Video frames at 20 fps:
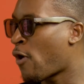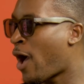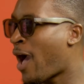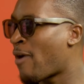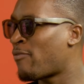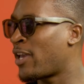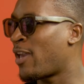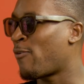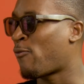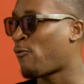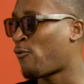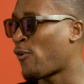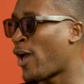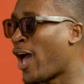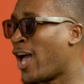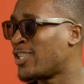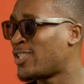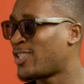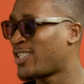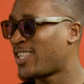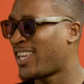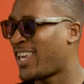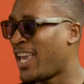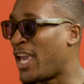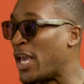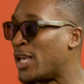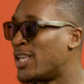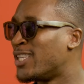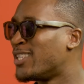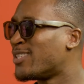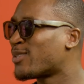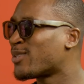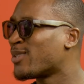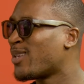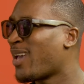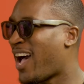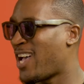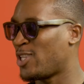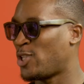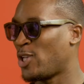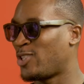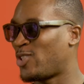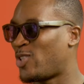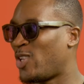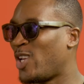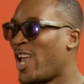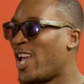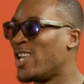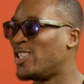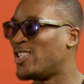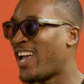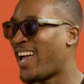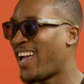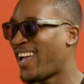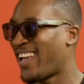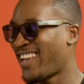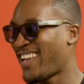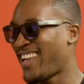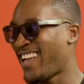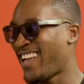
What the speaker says: For having a first kiss as a teenager.